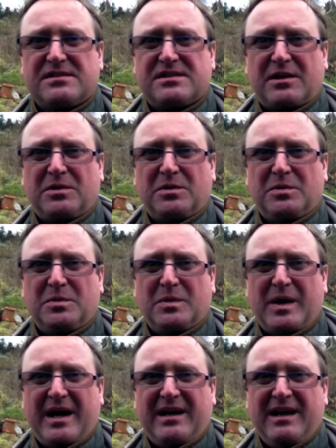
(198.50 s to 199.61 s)
So
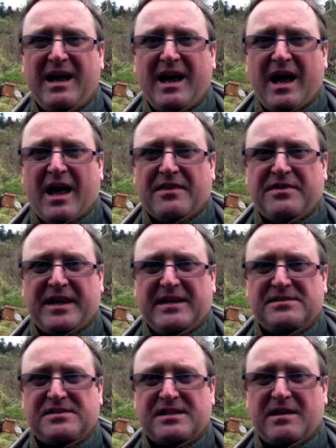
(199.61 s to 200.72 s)
uh,
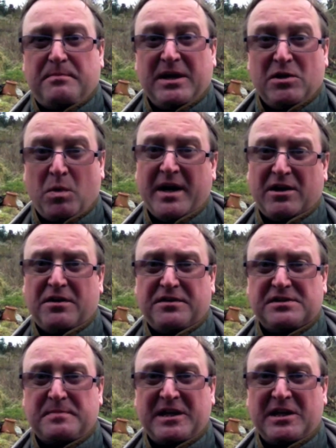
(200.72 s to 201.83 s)
there's uh, been quite a lot
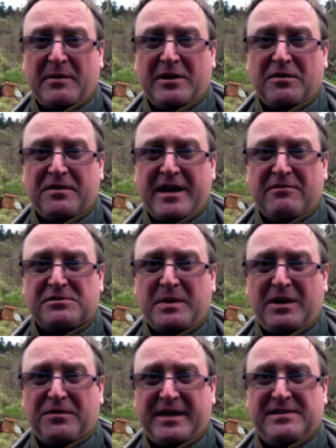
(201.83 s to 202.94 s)
that's been going on there as
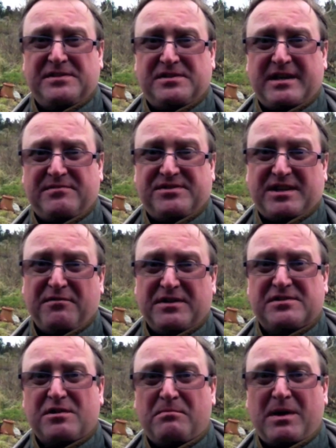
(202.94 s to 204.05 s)
well. There's uh, stuff
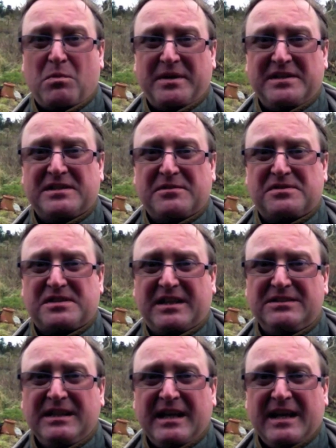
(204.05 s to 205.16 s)
that's on my
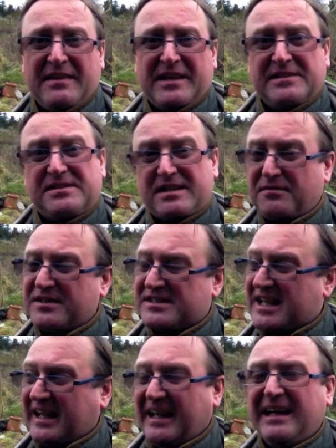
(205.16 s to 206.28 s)
windowsill, there's stuff that's
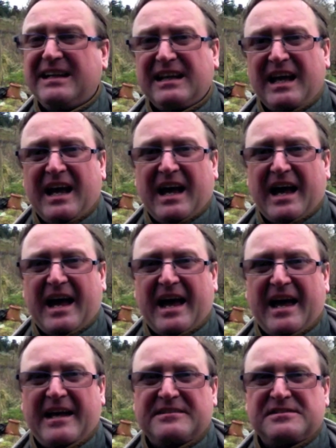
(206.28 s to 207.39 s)
here,
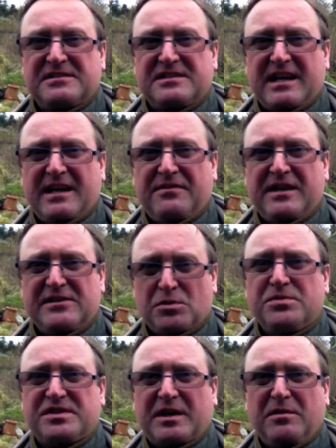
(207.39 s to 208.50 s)
and uh, there's
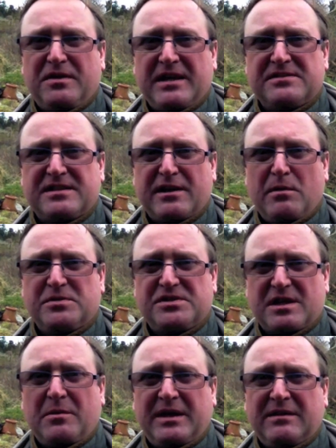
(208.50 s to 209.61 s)
also things that I was
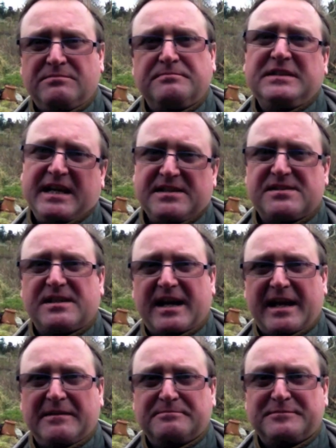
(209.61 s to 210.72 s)
sowing yesterday.